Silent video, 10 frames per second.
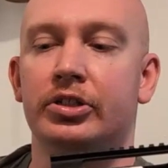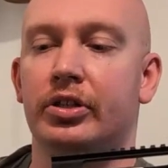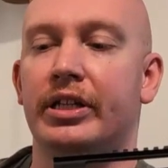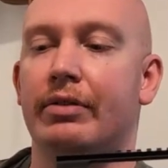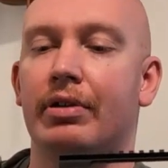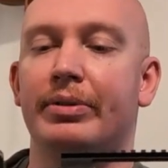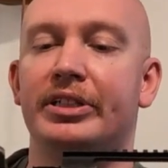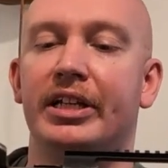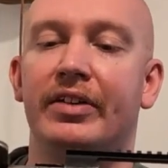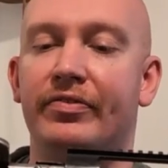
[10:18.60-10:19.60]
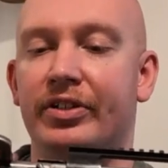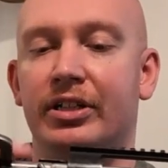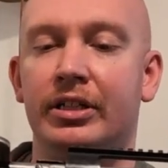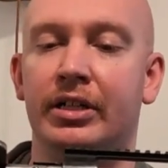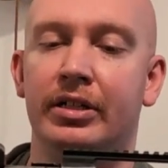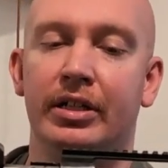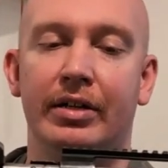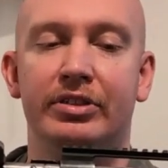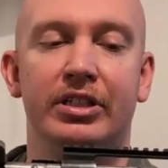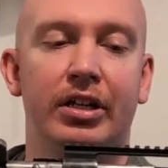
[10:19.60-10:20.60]
So on that Remington Enfield that
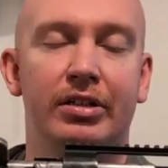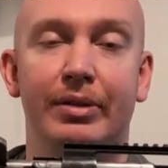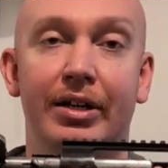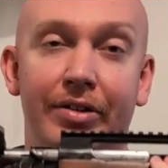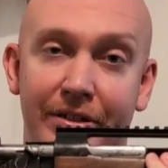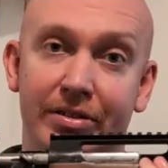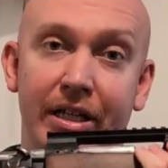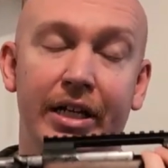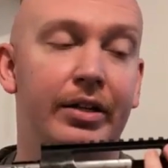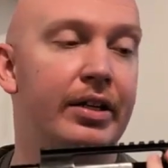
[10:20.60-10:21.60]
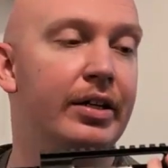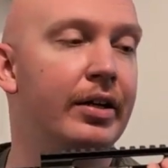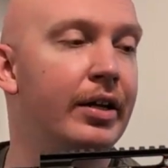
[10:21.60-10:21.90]
I was talking about, and